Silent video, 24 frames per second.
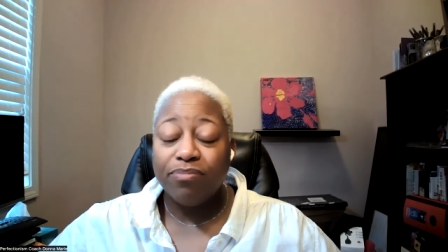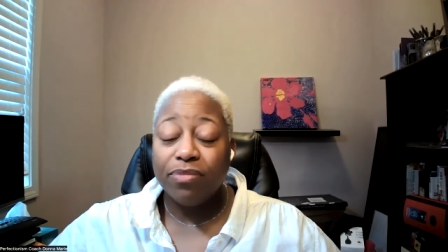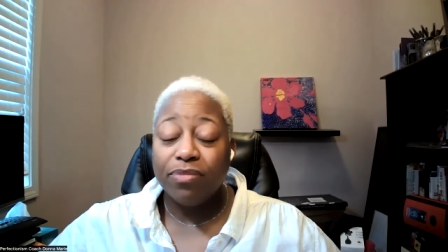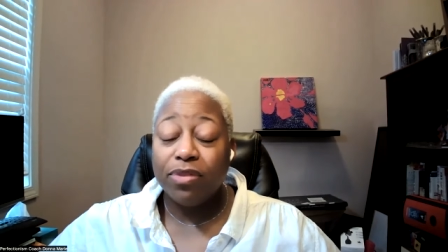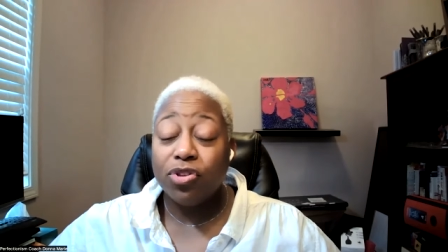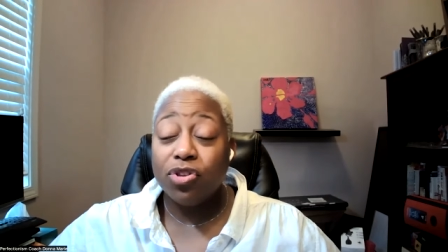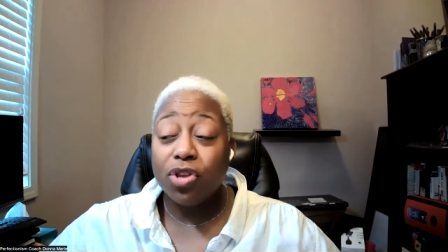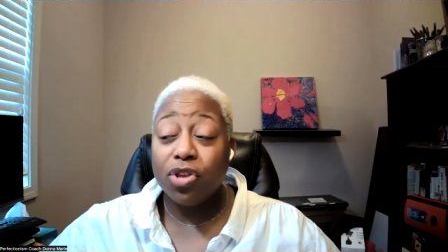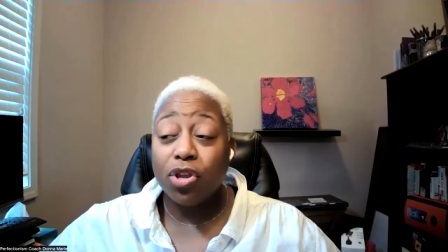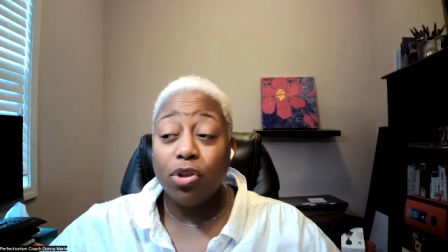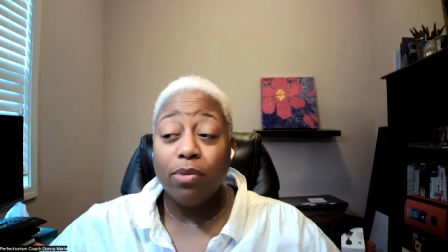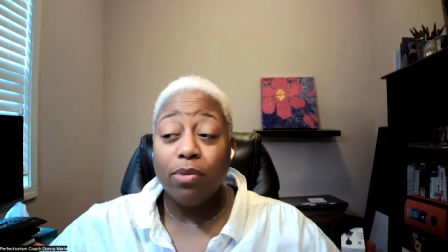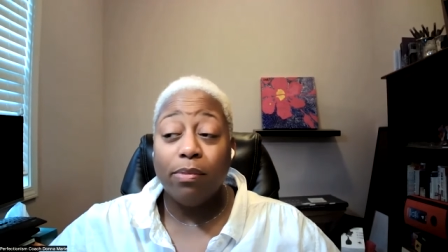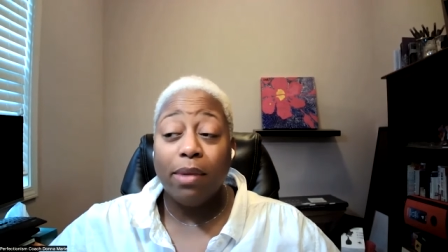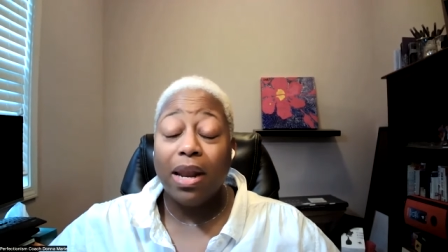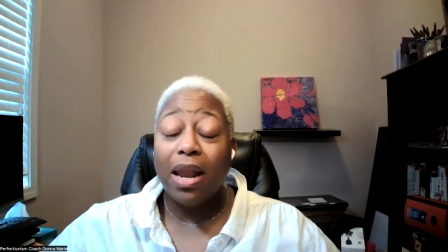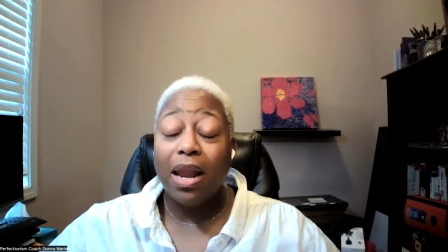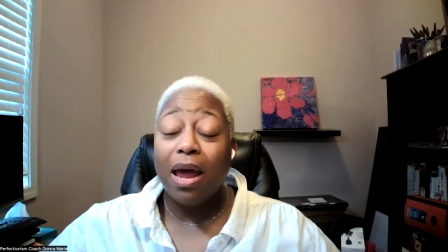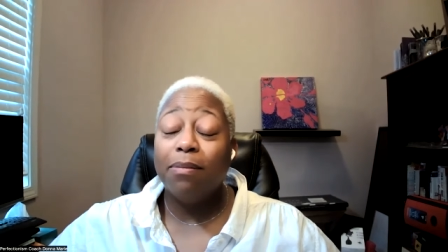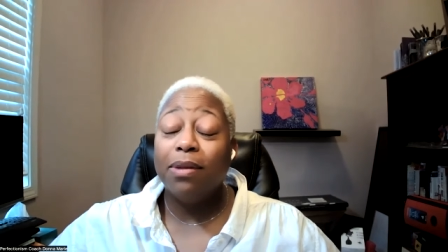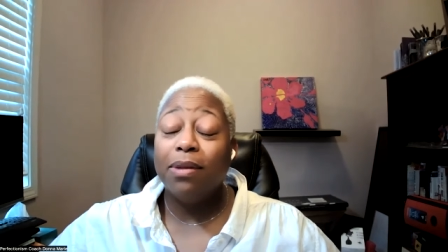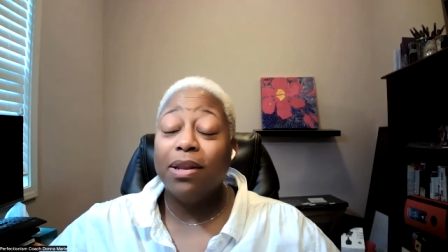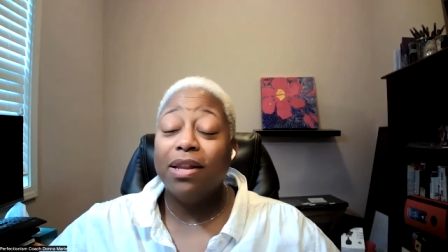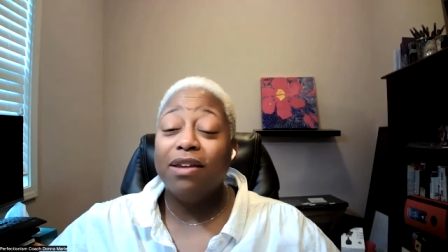So you may
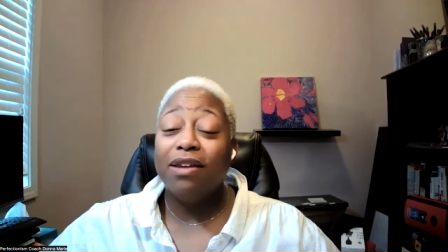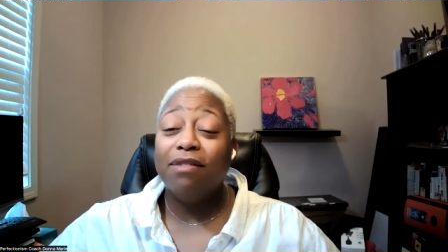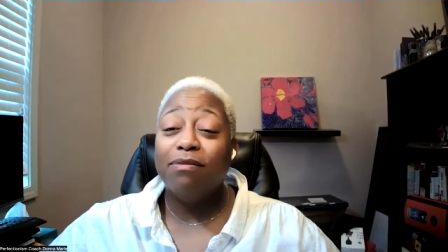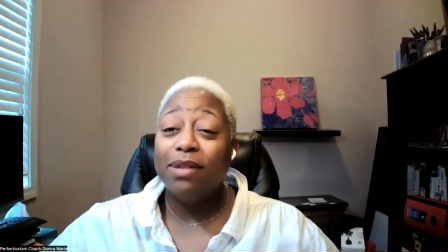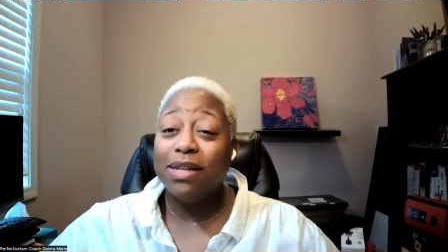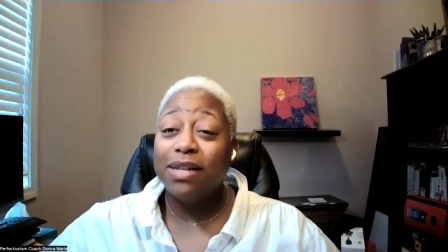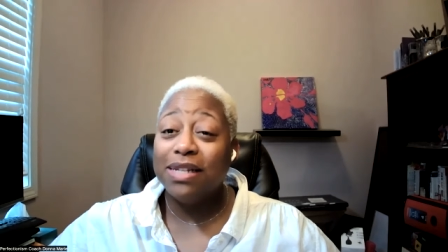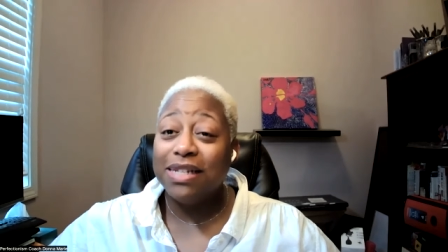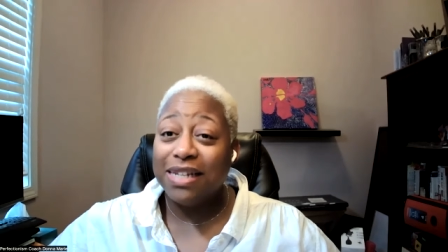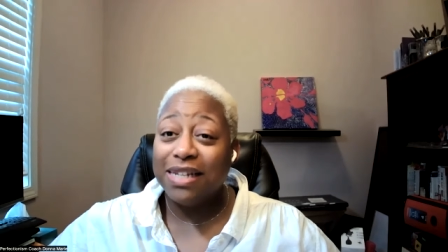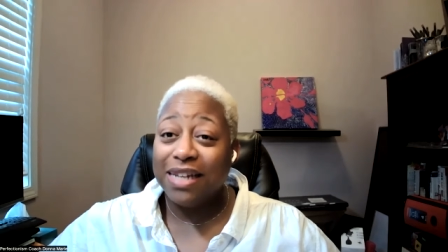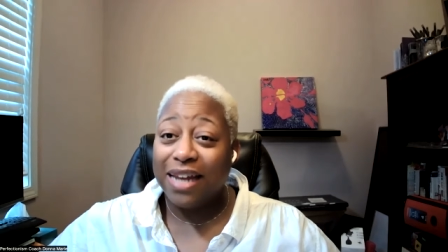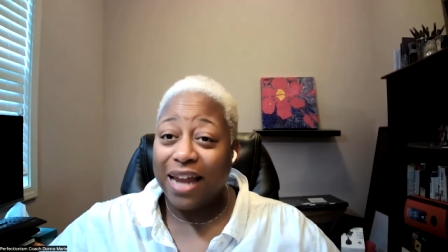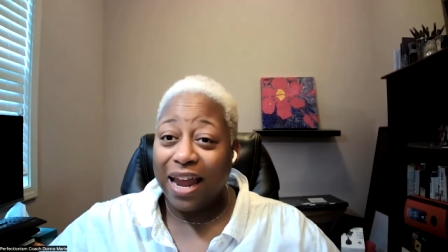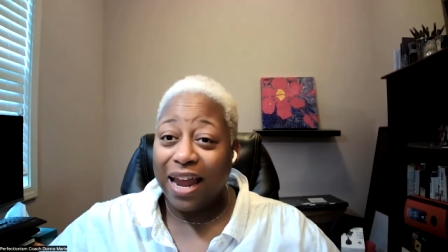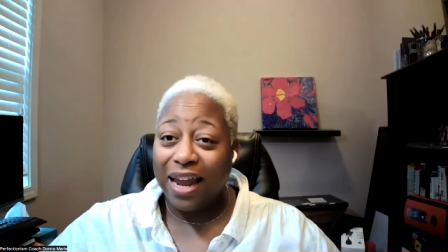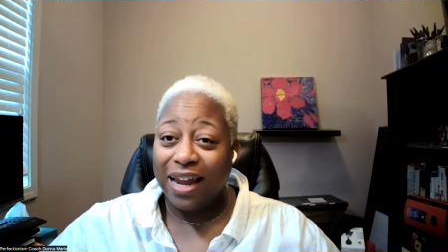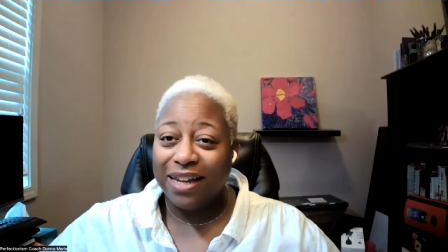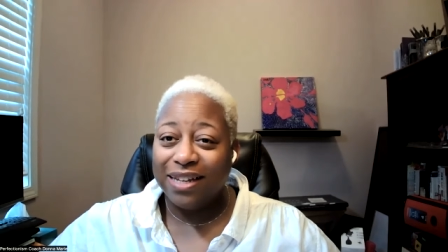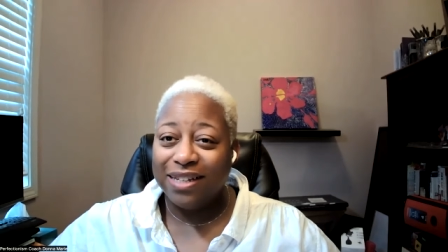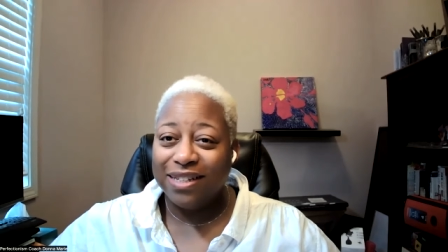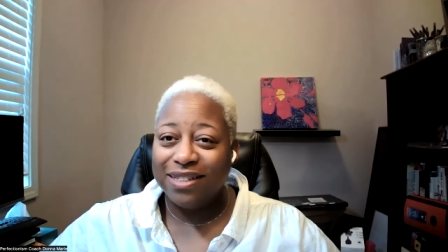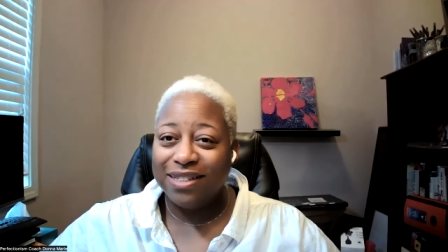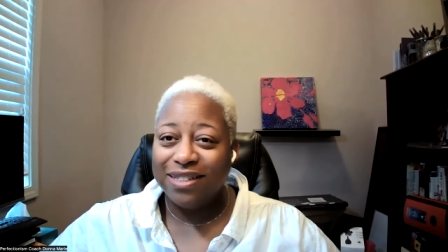not believe me
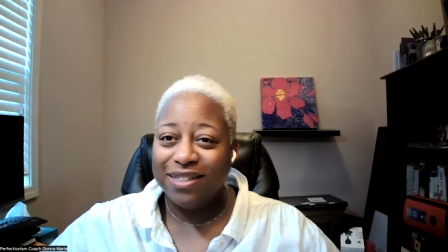today,